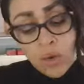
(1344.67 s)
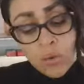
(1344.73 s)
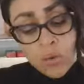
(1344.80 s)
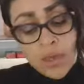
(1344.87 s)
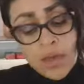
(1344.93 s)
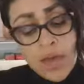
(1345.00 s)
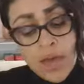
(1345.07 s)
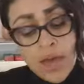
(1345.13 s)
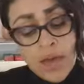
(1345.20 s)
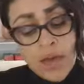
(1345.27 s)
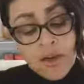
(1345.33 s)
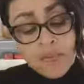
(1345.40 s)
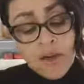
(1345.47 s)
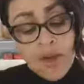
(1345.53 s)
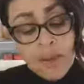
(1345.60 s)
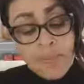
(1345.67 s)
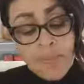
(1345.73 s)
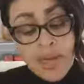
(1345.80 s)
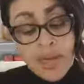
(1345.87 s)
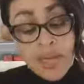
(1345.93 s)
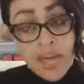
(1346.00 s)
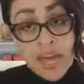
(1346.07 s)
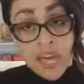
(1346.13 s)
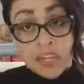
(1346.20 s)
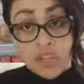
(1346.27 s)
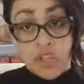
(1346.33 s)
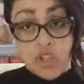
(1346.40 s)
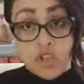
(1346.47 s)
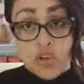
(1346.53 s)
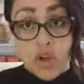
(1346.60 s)
We have, I may act
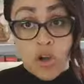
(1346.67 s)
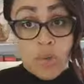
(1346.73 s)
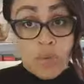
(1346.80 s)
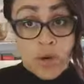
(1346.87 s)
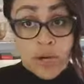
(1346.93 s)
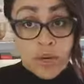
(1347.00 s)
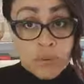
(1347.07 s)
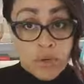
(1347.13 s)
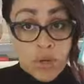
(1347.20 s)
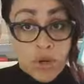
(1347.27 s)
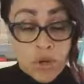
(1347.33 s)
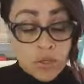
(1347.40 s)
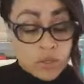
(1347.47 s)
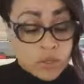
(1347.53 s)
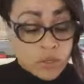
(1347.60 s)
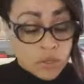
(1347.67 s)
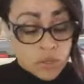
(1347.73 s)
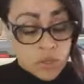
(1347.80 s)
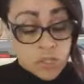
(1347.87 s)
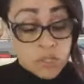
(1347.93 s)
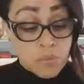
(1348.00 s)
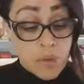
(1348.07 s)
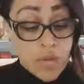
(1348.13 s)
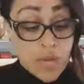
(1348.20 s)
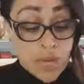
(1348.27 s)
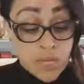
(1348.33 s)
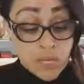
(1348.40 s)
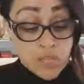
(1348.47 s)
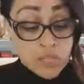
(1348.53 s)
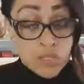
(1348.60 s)
strong, but I'm not. It's about
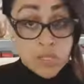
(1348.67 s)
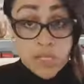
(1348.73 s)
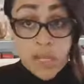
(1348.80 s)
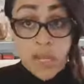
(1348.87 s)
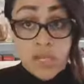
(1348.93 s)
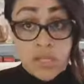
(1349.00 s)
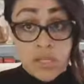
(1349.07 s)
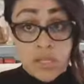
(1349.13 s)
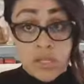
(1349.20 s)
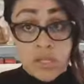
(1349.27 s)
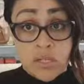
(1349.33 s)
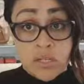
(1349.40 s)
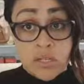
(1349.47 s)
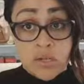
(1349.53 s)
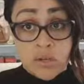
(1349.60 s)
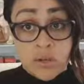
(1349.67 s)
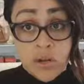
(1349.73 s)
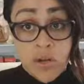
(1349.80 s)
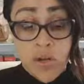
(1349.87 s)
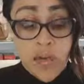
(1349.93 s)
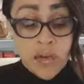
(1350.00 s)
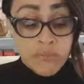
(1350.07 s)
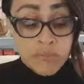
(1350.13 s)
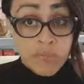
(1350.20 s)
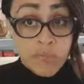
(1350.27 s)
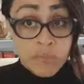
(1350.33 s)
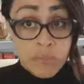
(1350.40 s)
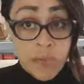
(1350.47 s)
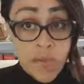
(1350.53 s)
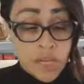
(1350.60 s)
understanding, right? Having
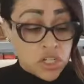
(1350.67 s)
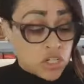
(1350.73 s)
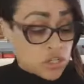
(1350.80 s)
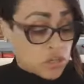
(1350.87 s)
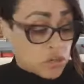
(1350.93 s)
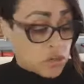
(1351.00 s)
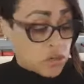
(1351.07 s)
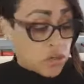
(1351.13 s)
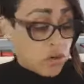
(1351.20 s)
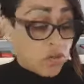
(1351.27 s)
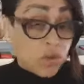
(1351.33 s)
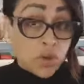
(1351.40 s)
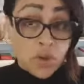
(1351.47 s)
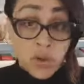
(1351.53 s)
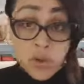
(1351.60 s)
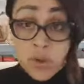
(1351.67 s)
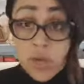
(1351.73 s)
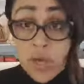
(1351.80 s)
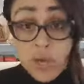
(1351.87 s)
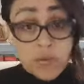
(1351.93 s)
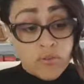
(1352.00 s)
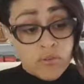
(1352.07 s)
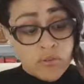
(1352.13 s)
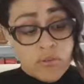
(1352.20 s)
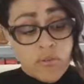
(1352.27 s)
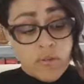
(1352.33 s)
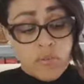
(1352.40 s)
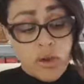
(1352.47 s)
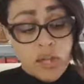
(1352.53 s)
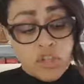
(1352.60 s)
compassion for you and for
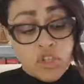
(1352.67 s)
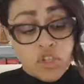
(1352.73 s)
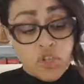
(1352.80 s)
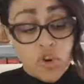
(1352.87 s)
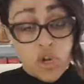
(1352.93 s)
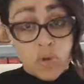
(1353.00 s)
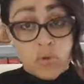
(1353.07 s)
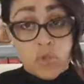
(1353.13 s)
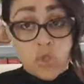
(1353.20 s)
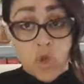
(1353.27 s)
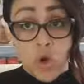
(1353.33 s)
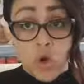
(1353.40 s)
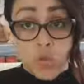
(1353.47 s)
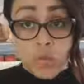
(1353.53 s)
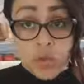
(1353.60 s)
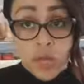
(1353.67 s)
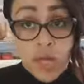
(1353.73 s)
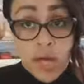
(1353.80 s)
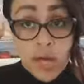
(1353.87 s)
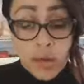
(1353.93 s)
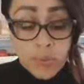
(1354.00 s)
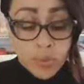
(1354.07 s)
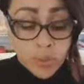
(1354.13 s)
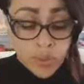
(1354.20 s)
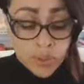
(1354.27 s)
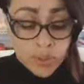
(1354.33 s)
them. I struggle to open up.